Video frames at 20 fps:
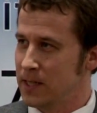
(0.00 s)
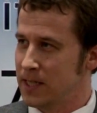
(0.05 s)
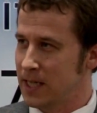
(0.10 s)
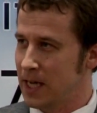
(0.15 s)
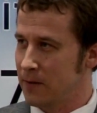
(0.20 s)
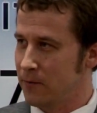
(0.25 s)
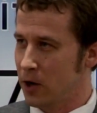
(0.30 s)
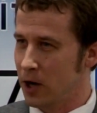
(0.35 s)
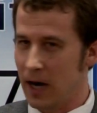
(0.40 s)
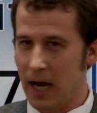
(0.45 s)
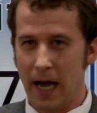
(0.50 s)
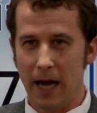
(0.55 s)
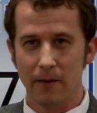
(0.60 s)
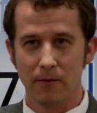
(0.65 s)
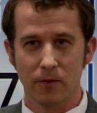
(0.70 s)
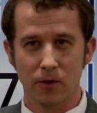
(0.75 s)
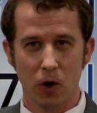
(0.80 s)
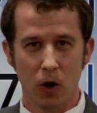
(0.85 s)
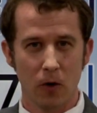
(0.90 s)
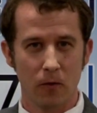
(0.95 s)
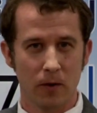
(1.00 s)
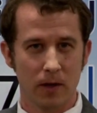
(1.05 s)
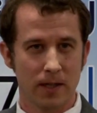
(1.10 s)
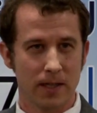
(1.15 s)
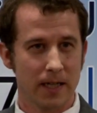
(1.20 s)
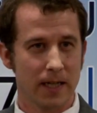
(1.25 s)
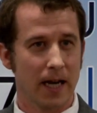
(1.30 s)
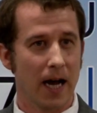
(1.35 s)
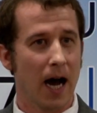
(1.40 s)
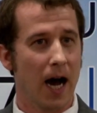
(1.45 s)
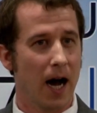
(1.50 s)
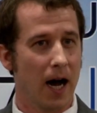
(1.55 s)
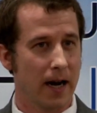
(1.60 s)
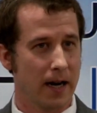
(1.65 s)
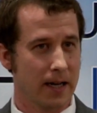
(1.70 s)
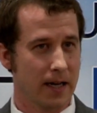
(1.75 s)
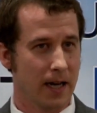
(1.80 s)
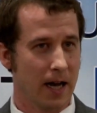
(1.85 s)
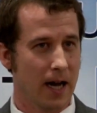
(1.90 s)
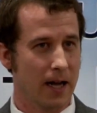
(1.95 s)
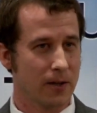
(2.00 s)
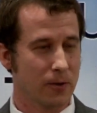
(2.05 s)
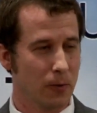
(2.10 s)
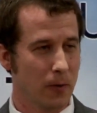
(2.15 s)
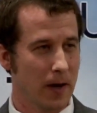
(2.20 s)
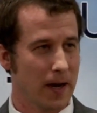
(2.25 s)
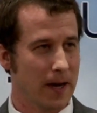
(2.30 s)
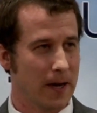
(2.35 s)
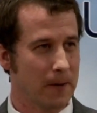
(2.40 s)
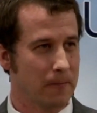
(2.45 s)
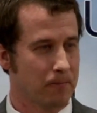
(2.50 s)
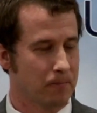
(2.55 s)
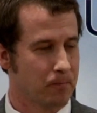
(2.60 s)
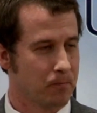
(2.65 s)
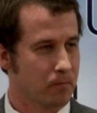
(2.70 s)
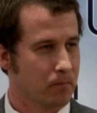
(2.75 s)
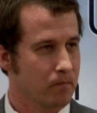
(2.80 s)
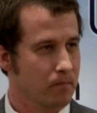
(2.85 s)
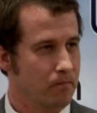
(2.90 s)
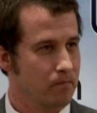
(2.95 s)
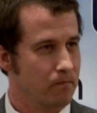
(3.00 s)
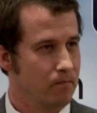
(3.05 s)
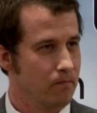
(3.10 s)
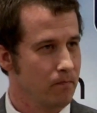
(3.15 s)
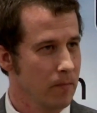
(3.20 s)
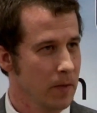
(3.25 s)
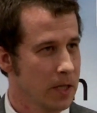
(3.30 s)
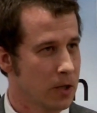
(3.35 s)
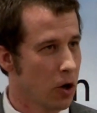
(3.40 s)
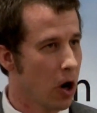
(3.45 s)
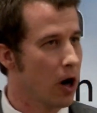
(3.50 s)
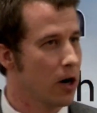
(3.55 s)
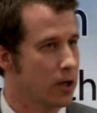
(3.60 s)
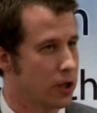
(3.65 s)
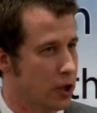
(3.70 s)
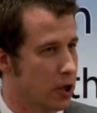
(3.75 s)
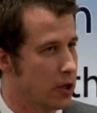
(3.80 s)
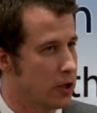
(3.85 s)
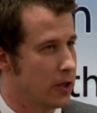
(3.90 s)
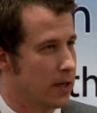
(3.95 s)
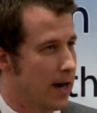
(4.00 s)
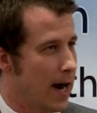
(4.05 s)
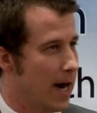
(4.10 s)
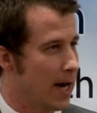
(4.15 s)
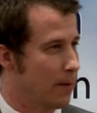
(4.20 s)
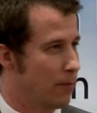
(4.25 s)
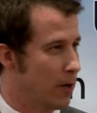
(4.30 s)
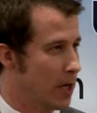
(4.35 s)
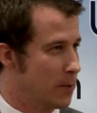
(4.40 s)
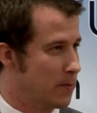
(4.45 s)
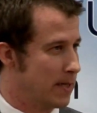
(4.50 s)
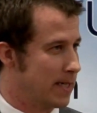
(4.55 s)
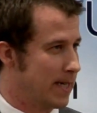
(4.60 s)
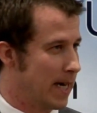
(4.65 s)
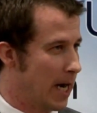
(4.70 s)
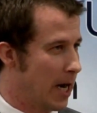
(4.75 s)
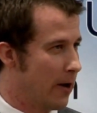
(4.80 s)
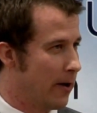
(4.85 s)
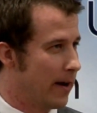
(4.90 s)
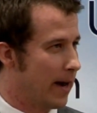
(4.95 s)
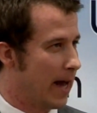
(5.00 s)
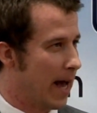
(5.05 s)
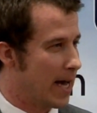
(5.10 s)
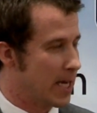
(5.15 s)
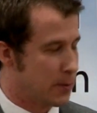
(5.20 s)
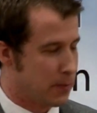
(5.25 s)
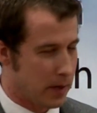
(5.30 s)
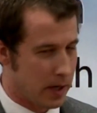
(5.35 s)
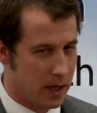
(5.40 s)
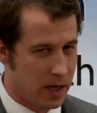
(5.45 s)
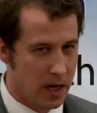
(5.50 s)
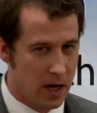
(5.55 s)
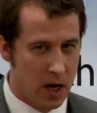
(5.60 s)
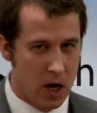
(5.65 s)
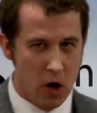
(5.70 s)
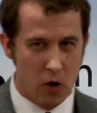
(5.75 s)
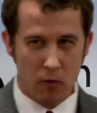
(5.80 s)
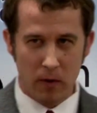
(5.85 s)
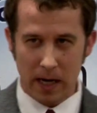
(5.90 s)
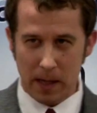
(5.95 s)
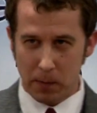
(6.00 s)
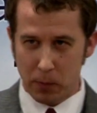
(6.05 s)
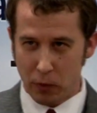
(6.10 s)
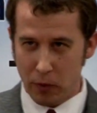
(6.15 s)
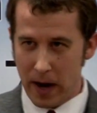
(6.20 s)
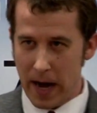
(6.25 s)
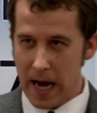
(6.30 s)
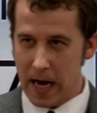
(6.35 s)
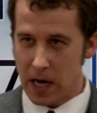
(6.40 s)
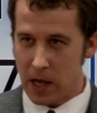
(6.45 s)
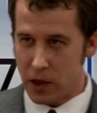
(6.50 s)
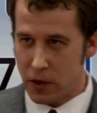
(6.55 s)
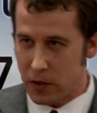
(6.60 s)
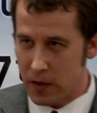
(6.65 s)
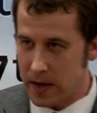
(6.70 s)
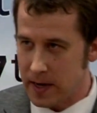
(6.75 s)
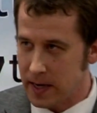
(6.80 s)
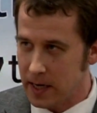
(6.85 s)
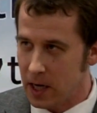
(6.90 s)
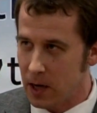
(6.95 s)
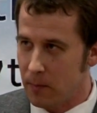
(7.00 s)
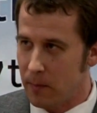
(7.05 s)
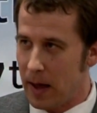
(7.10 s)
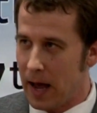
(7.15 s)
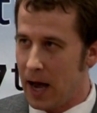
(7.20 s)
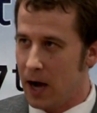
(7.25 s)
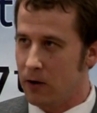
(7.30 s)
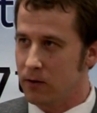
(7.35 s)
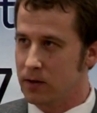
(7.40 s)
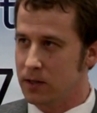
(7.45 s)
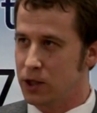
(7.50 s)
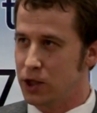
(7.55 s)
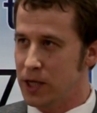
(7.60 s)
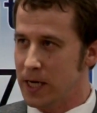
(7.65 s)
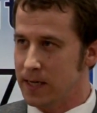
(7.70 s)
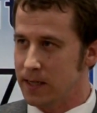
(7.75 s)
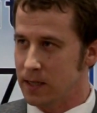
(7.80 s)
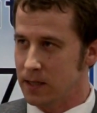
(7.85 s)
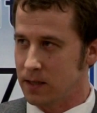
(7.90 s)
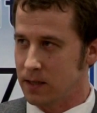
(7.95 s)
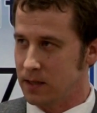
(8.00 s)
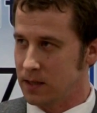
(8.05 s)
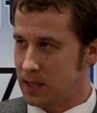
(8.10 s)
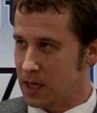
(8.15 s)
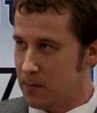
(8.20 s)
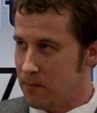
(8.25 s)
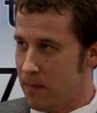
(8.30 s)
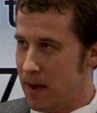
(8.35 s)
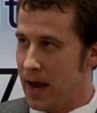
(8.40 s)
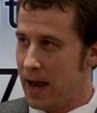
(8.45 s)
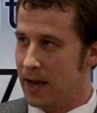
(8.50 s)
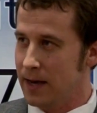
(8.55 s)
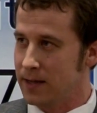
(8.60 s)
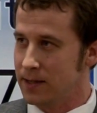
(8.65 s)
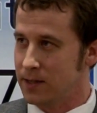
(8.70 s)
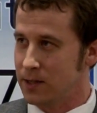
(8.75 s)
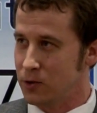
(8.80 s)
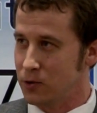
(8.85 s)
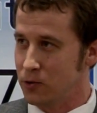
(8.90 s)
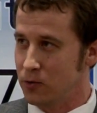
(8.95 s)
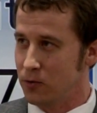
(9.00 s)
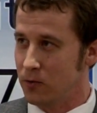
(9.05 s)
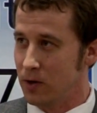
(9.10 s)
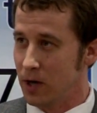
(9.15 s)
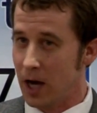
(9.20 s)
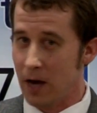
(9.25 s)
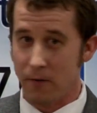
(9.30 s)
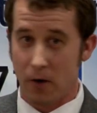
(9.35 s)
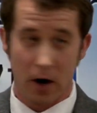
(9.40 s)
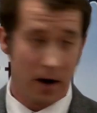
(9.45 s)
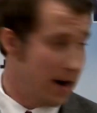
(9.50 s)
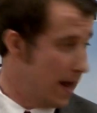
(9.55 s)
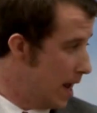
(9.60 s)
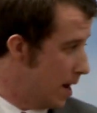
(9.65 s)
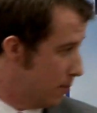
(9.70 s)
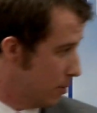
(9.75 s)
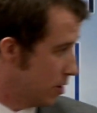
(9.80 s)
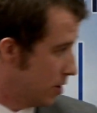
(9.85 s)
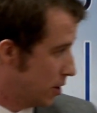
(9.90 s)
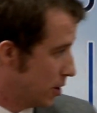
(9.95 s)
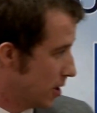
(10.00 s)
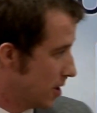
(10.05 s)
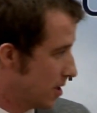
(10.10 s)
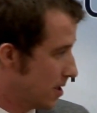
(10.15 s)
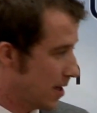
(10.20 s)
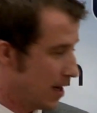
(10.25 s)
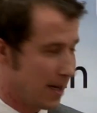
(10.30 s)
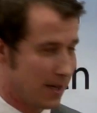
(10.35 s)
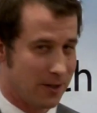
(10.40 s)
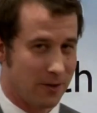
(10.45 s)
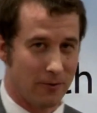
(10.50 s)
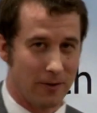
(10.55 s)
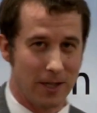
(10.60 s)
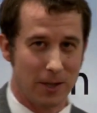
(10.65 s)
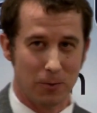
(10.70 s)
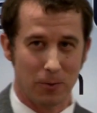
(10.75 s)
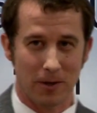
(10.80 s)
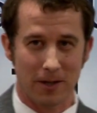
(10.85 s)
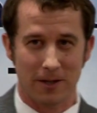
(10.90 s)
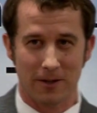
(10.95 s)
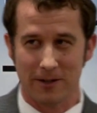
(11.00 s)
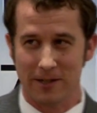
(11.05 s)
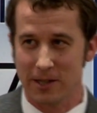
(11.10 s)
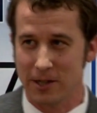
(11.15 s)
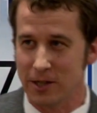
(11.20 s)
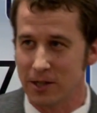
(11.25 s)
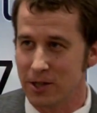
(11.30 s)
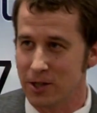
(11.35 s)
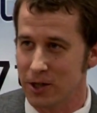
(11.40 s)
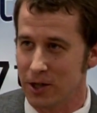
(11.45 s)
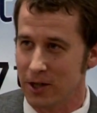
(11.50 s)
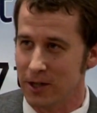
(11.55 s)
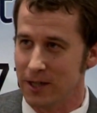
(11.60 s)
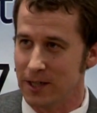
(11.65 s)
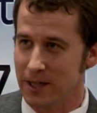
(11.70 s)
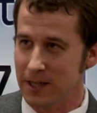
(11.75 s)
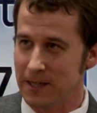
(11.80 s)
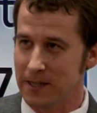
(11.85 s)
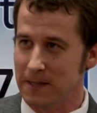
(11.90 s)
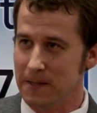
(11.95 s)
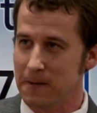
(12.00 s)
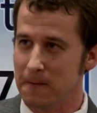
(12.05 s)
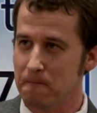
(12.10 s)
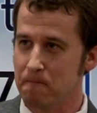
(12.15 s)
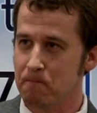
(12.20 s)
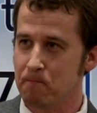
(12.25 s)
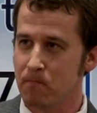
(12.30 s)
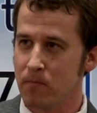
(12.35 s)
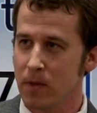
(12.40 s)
but to give our lives over to God in God's way. So our church, United Presbyterian, has been really praying and thinking about Jesus' command to love our neighbors, just as Richwood Christian Church is.